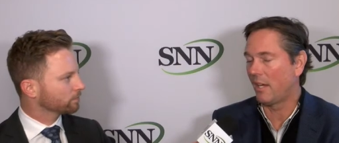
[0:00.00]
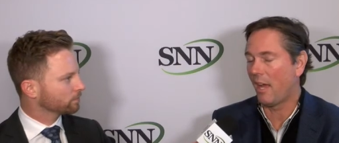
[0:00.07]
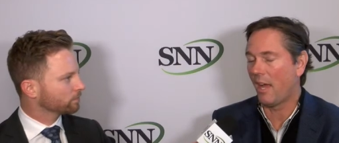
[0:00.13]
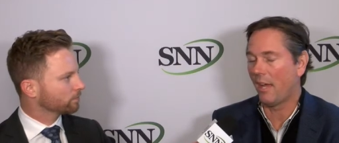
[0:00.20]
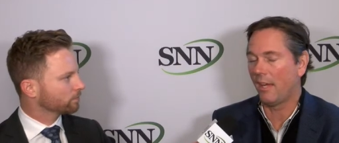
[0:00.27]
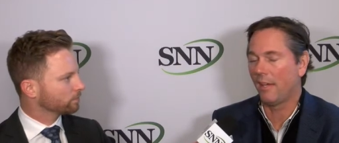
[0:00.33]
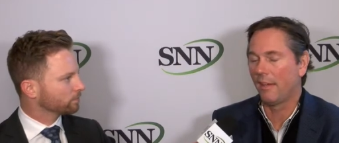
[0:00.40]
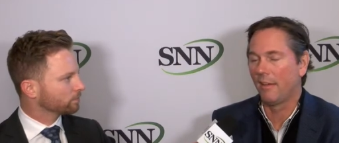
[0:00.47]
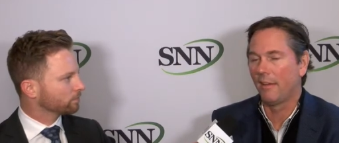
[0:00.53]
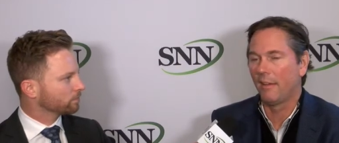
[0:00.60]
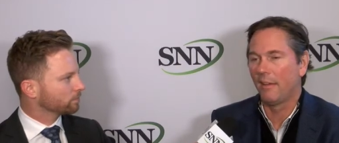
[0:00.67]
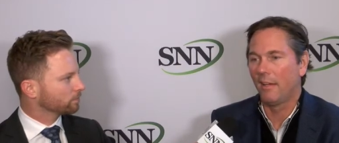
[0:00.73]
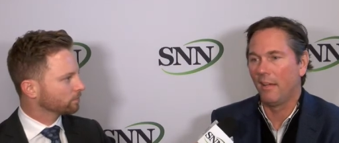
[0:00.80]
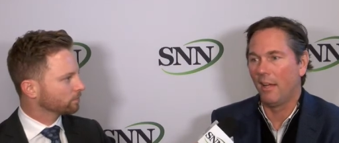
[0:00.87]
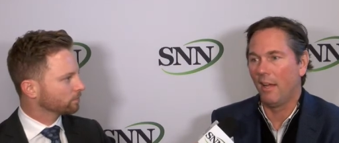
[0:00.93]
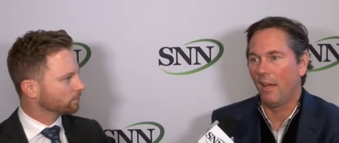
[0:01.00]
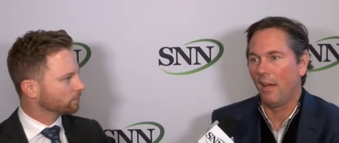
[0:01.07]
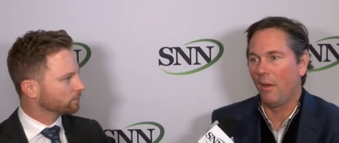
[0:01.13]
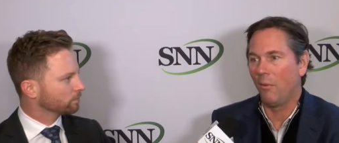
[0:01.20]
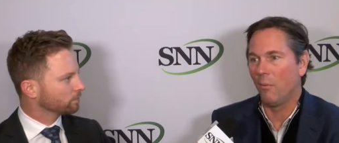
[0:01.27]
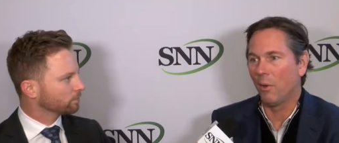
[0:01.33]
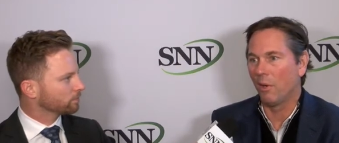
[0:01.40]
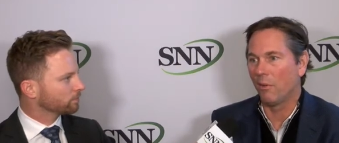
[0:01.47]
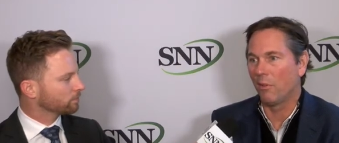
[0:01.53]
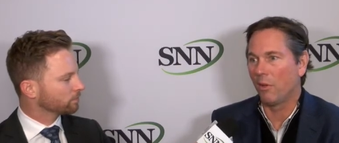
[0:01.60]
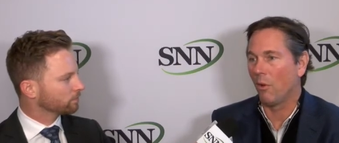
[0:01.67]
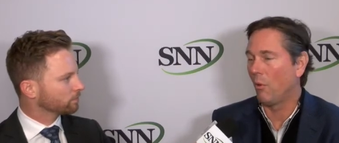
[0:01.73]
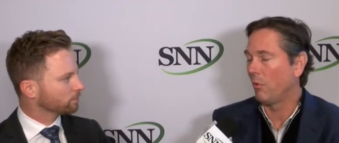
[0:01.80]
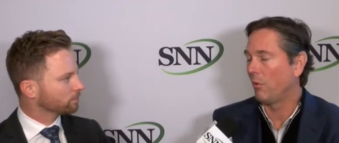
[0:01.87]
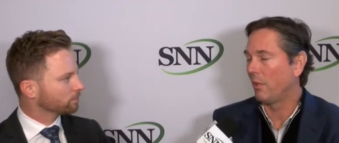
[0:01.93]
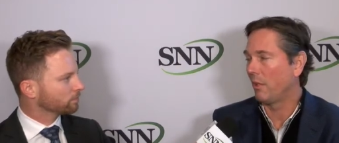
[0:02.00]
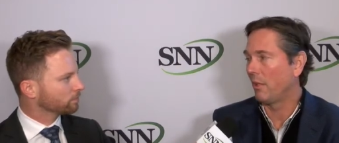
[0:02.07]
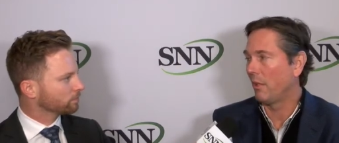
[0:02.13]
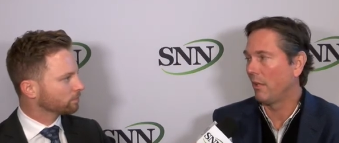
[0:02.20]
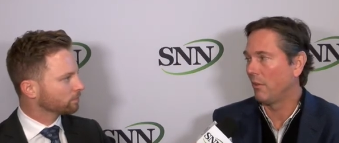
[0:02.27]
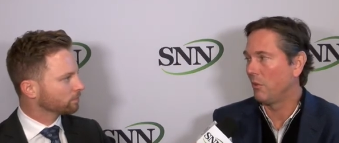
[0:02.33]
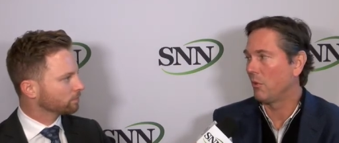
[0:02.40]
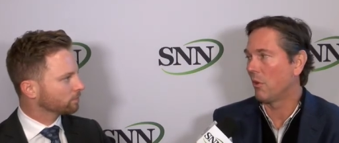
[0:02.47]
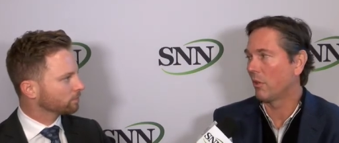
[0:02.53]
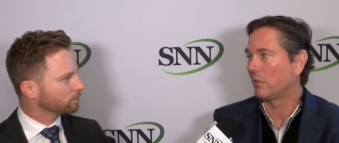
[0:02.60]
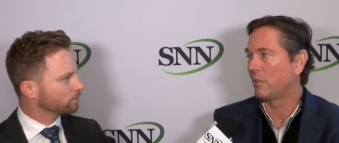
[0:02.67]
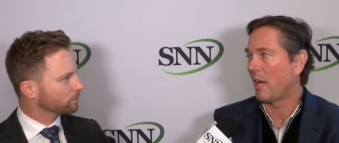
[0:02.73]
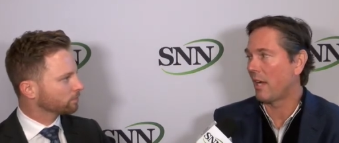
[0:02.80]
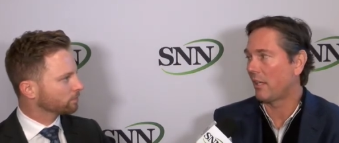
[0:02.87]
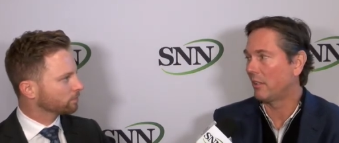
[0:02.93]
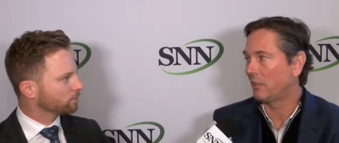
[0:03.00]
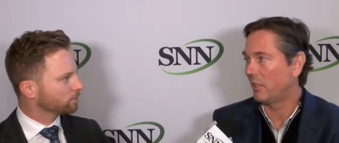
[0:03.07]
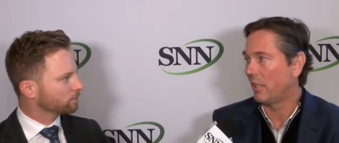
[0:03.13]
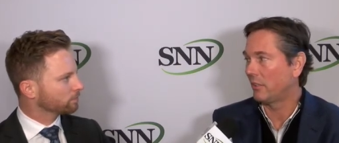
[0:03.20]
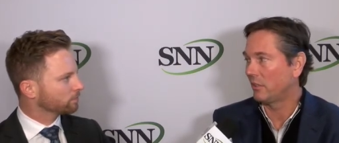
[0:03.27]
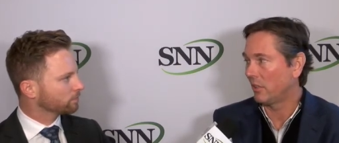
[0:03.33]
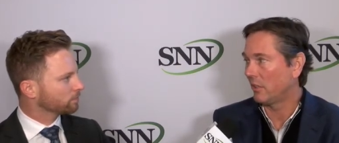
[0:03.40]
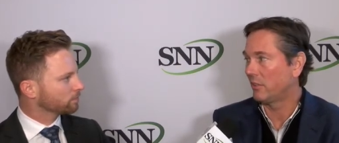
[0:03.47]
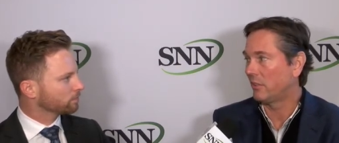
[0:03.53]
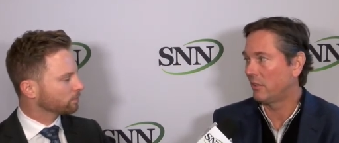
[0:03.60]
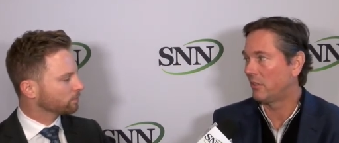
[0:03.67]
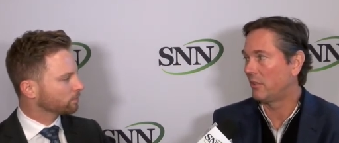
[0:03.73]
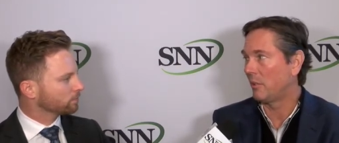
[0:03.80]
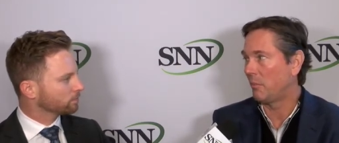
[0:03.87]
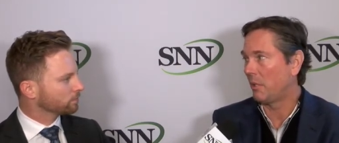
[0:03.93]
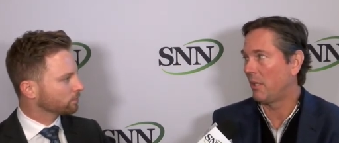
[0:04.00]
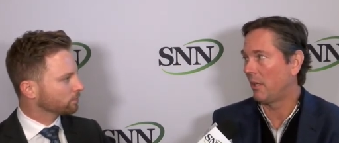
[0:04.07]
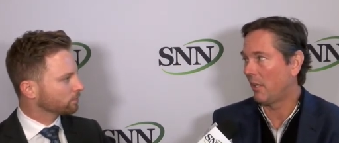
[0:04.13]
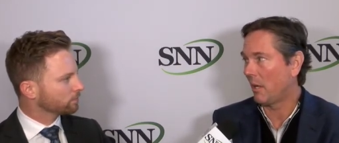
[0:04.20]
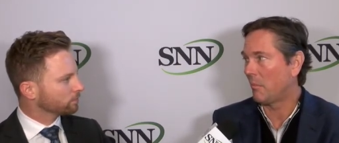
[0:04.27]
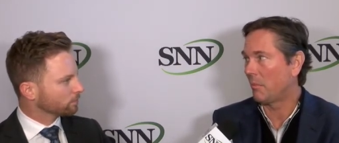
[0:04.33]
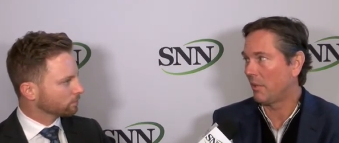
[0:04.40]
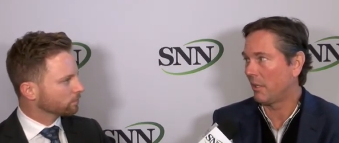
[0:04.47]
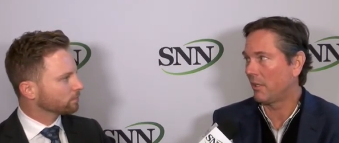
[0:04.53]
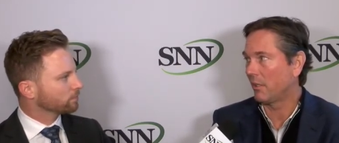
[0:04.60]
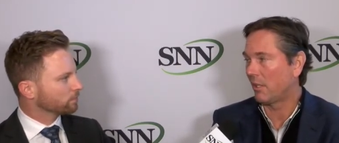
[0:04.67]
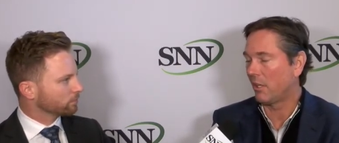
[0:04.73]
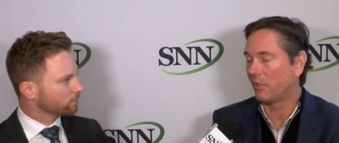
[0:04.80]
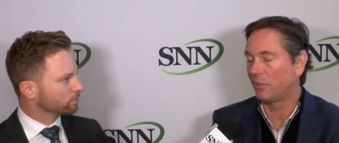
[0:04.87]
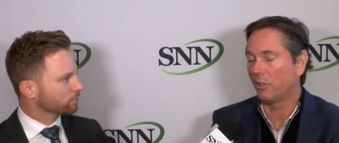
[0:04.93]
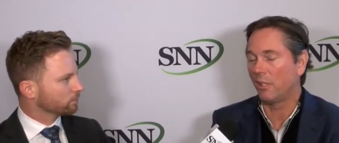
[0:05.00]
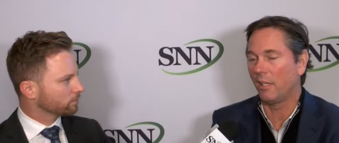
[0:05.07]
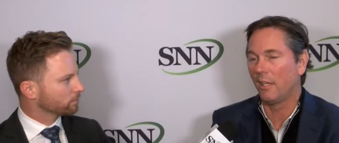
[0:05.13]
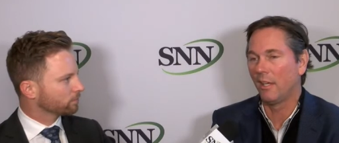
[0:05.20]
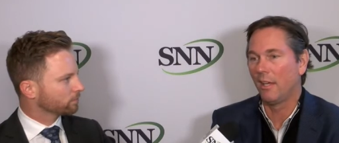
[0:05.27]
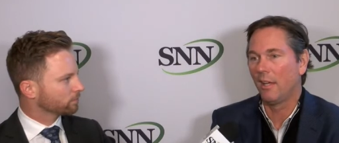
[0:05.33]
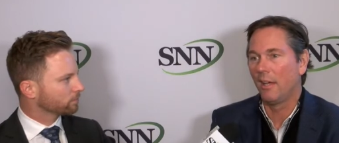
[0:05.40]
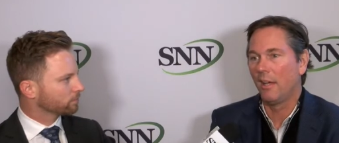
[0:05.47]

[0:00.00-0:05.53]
Speaker 1: today. Uh, we are the only New York Stock Exchange listed CBD company in the country.